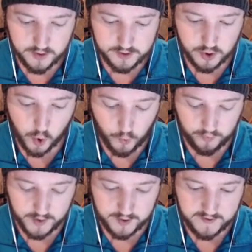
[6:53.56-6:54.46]
to
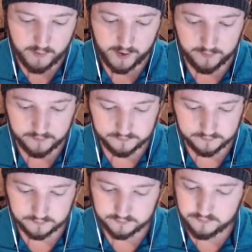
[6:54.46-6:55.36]
hopefully... Never mind.
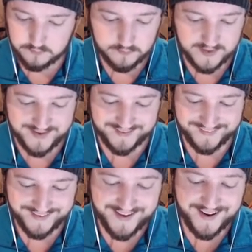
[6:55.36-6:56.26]

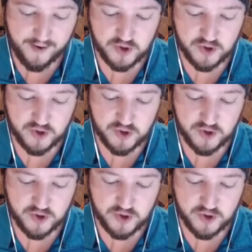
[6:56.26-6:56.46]
I